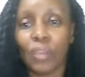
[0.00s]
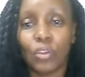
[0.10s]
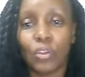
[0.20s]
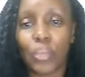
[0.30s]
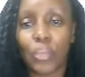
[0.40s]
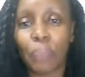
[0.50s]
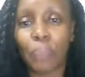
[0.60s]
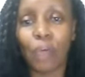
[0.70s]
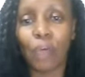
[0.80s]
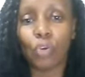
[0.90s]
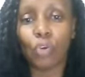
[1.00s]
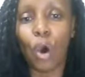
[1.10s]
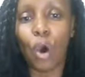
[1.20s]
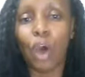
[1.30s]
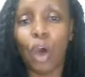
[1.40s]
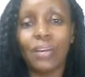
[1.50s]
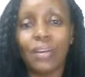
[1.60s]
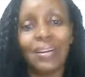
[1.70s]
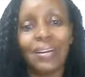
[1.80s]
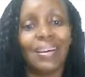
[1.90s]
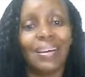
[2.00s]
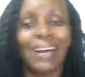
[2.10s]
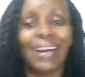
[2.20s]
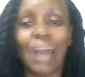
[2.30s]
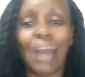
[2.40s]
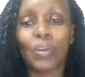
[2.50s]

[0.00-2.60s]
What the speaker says: to expound on, kama